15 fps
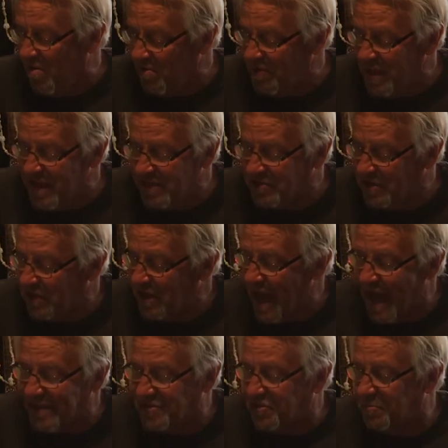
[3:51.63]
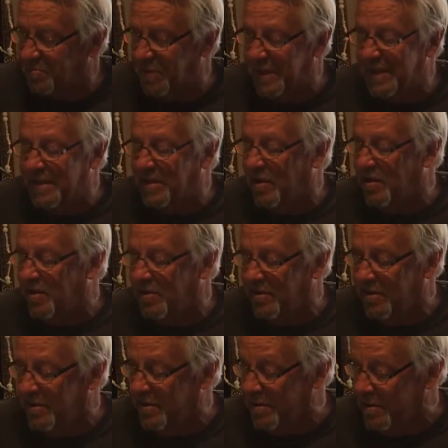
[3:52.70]
there's a lot to be
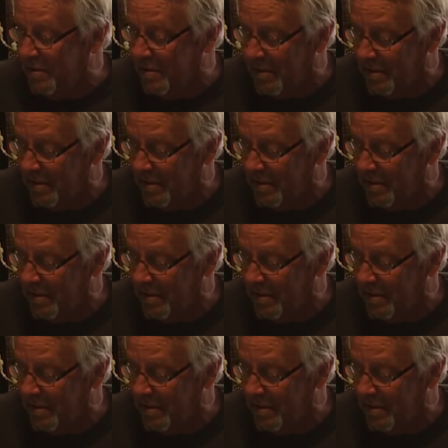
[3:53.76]
learned.